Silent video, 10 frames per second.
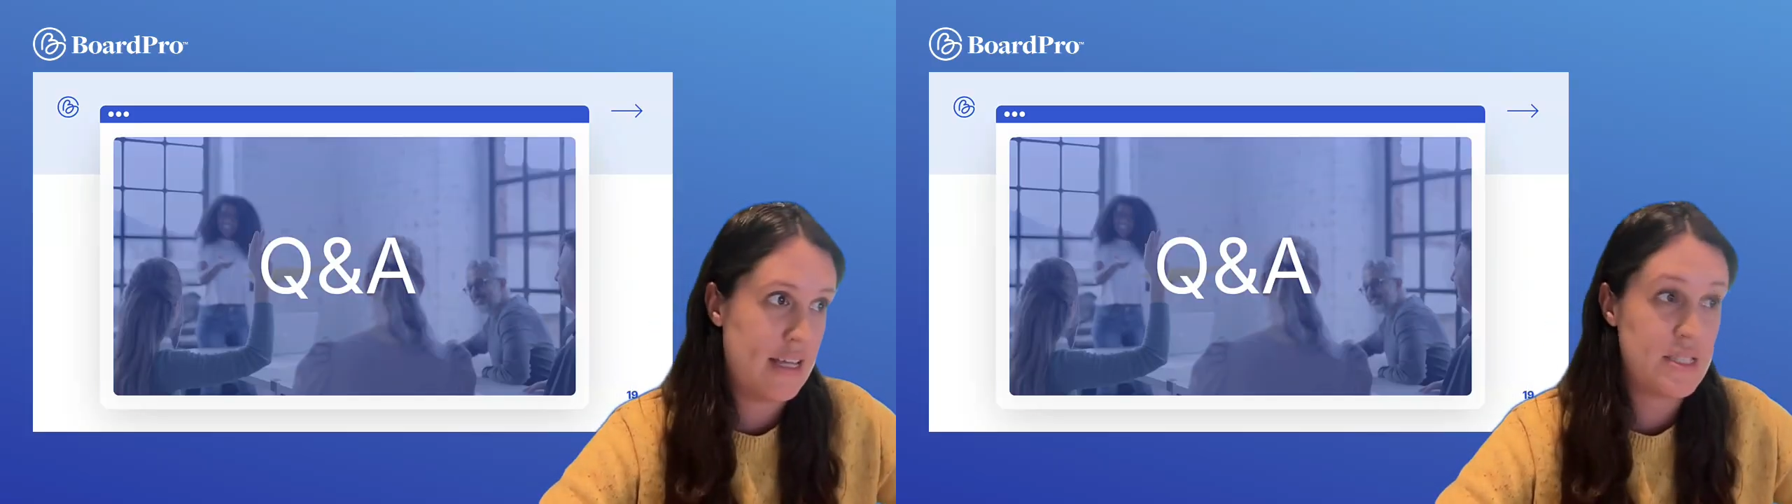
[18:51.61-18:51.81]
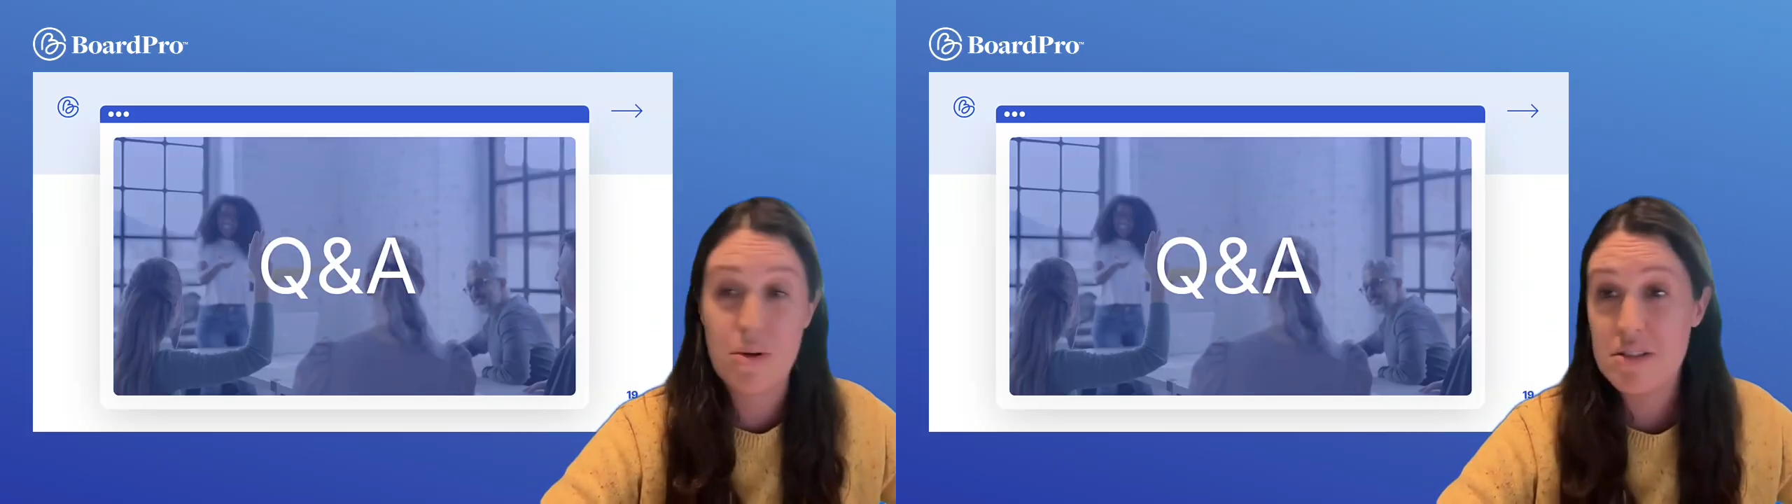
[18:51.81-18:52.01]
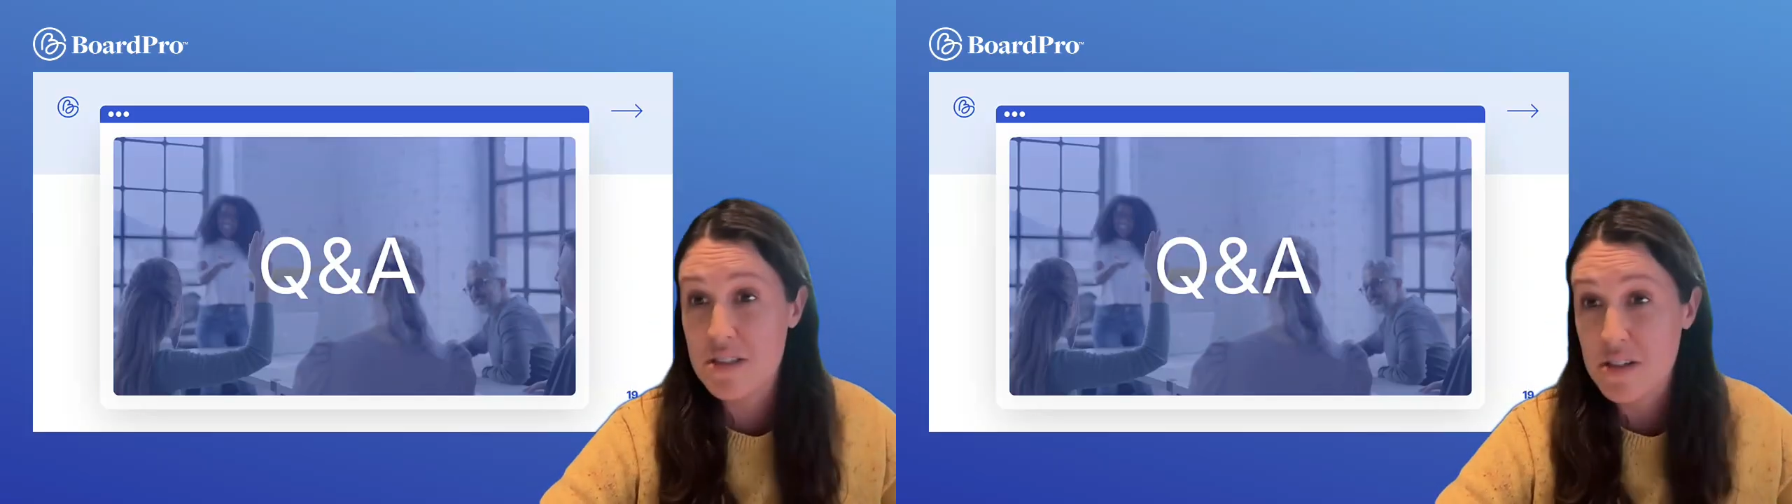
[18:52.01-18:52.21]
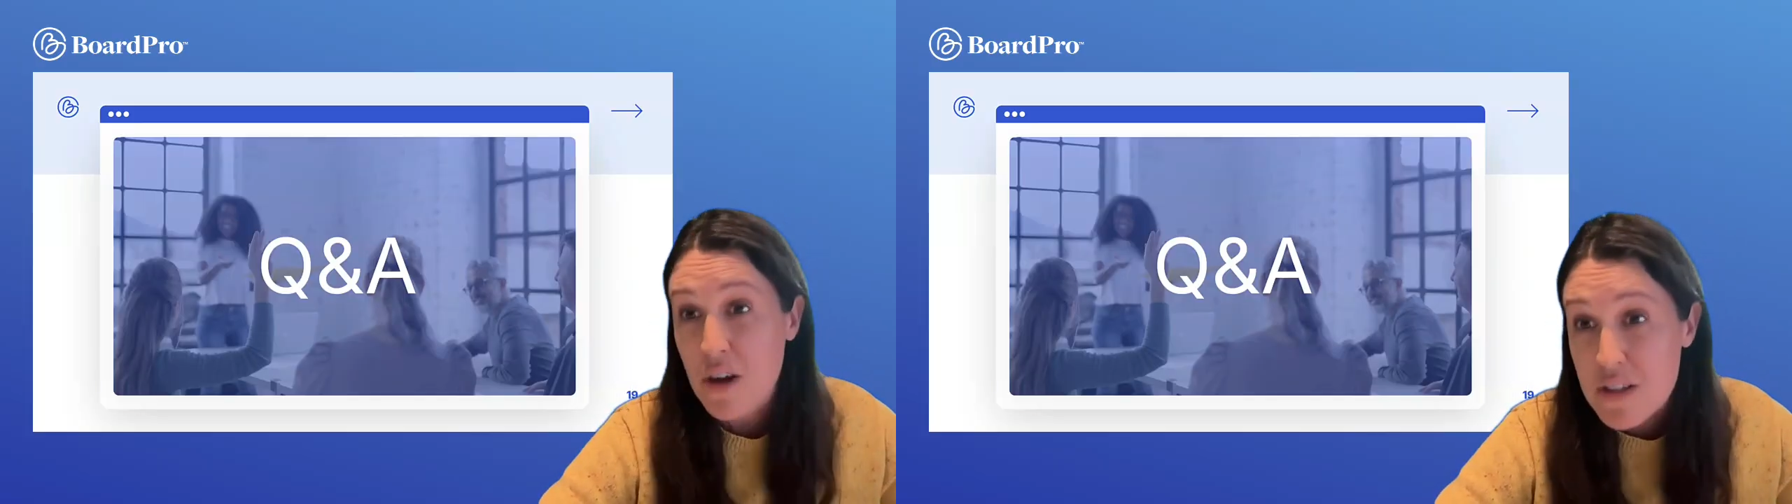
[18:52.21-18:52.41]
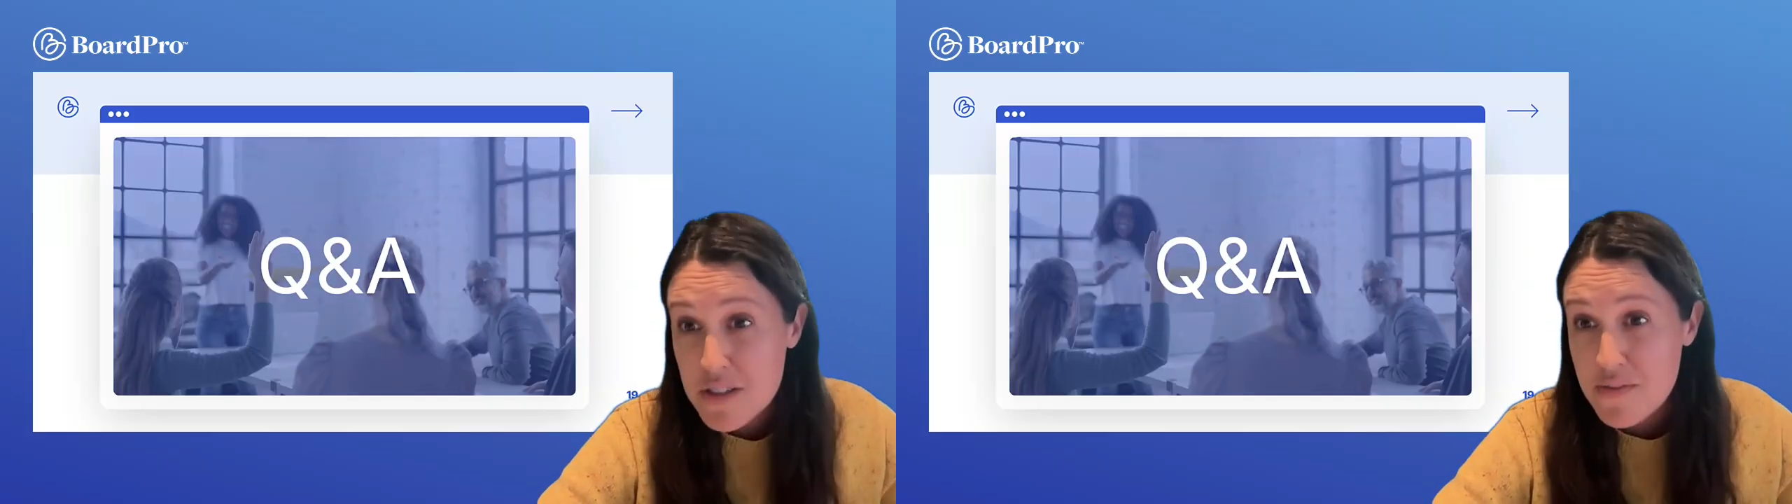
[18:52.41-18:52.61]
That's what's the
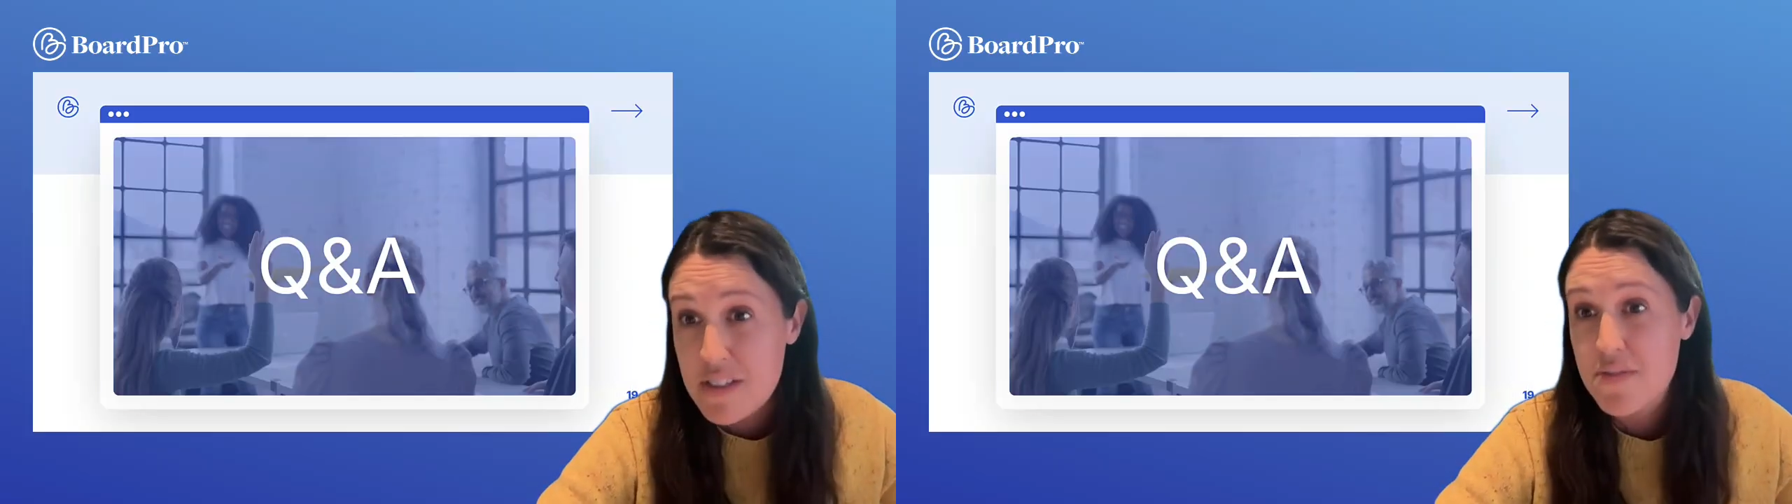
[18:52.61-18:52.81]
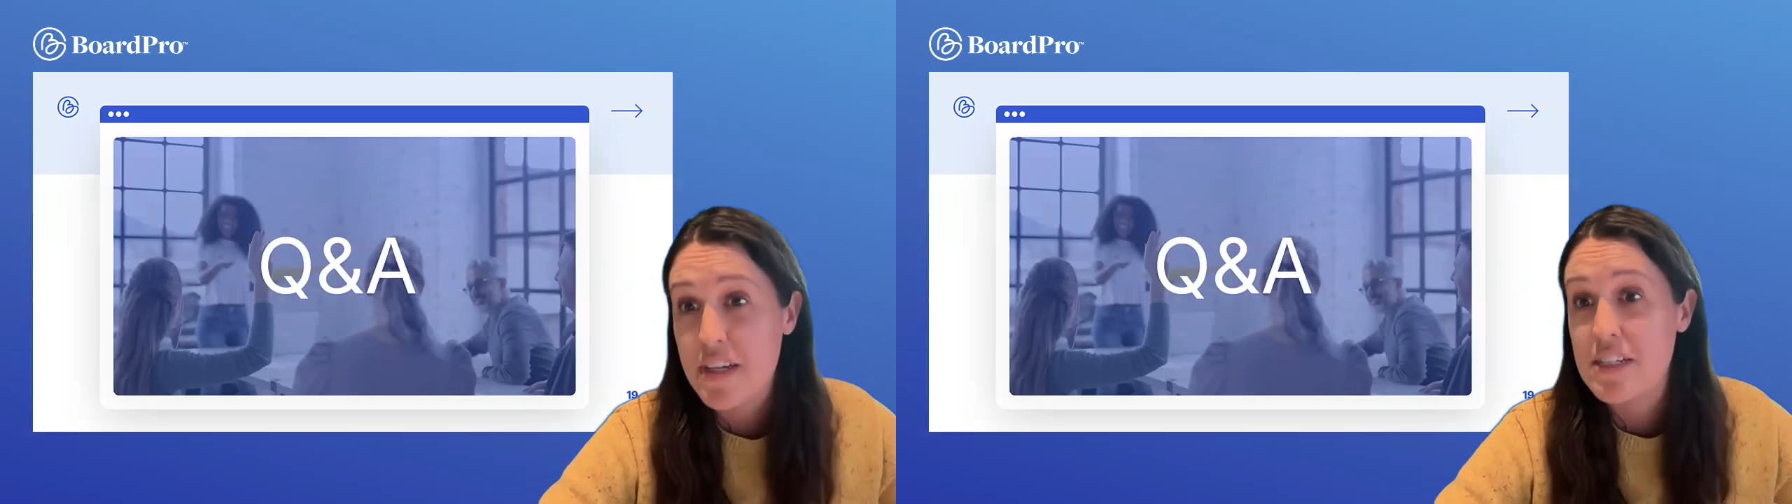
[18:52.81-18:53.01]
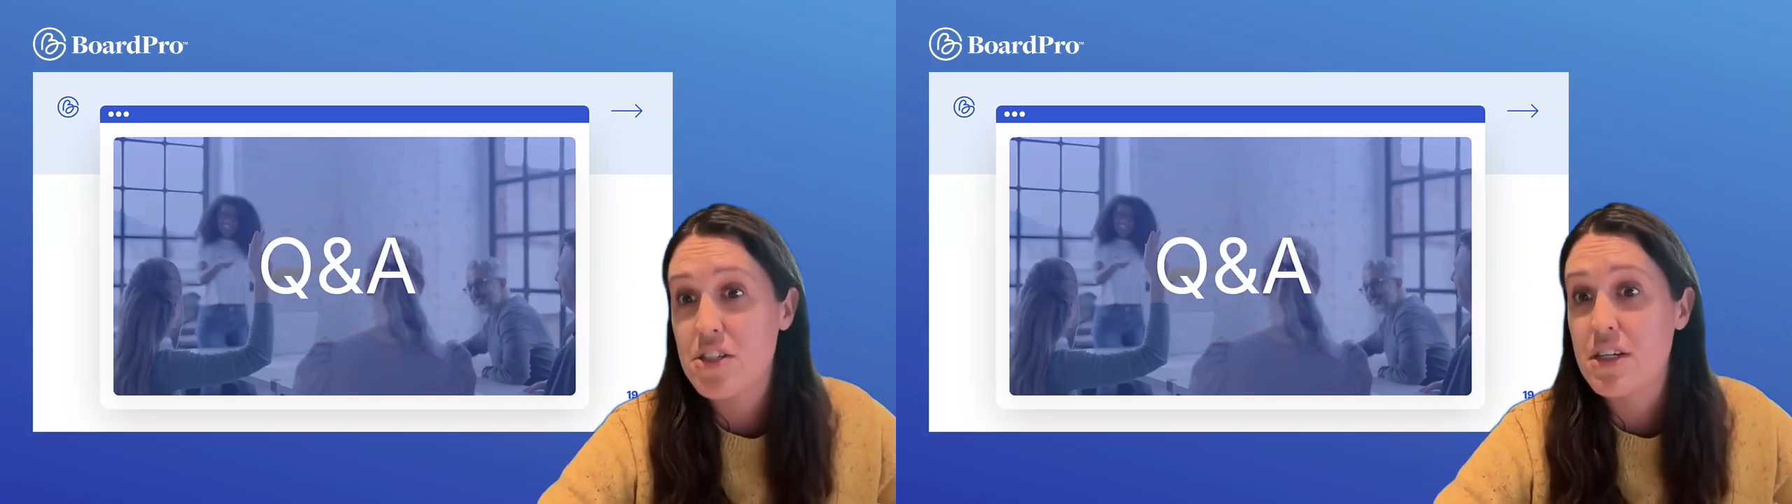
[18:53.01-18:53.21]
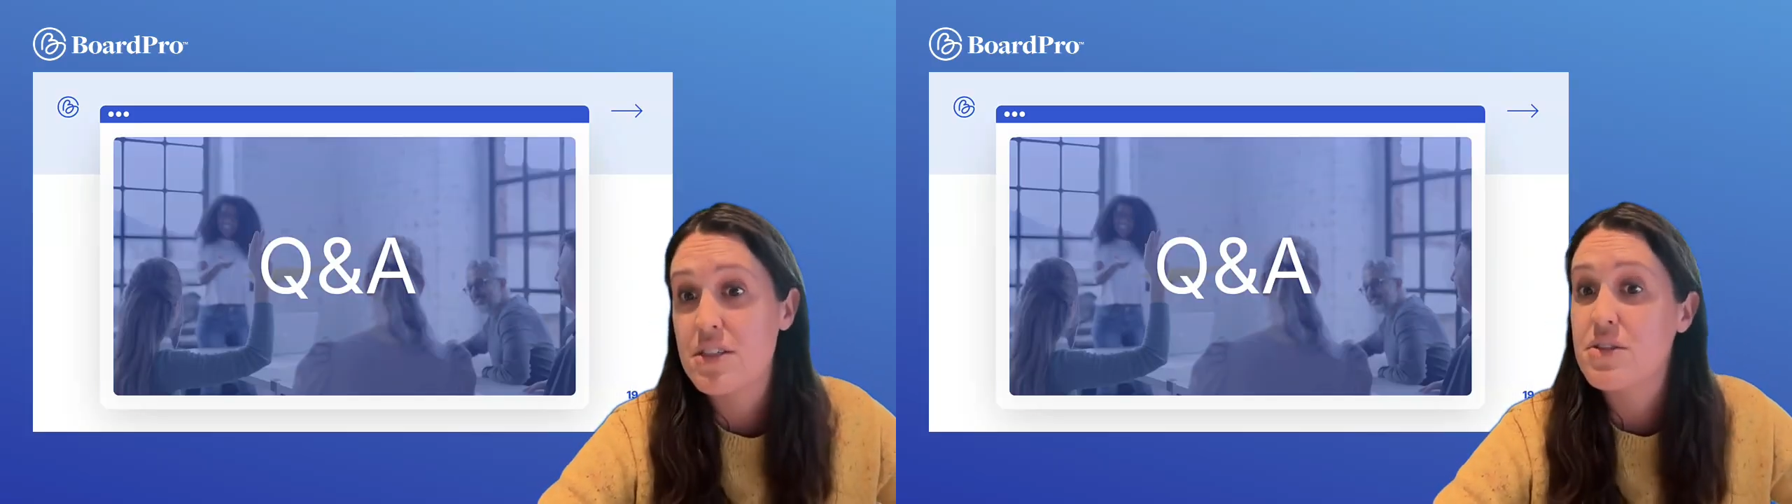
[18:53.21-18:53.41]
cost of this feature.